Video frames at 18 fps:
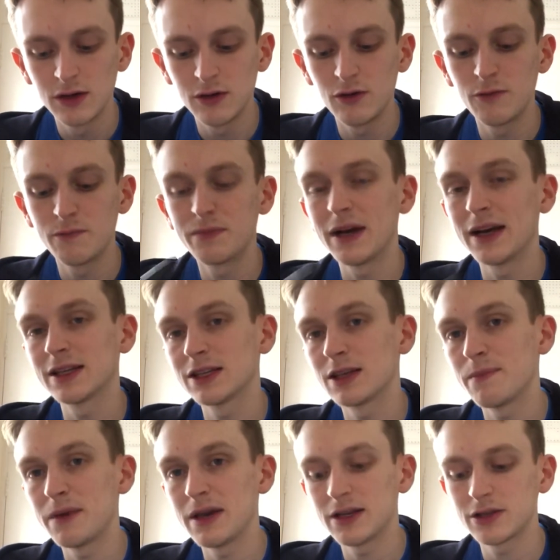who picks
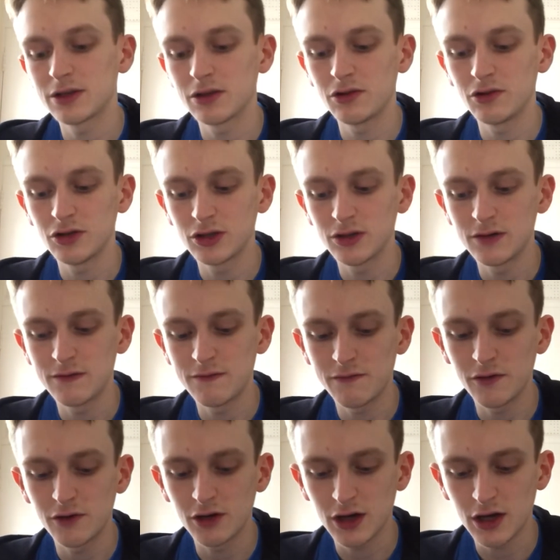the best solution
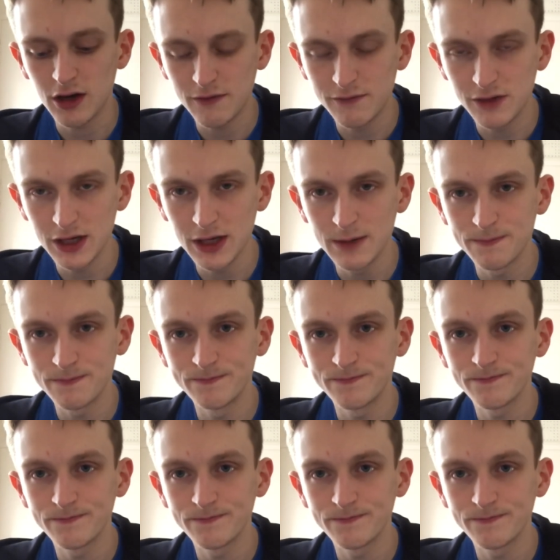for recovery,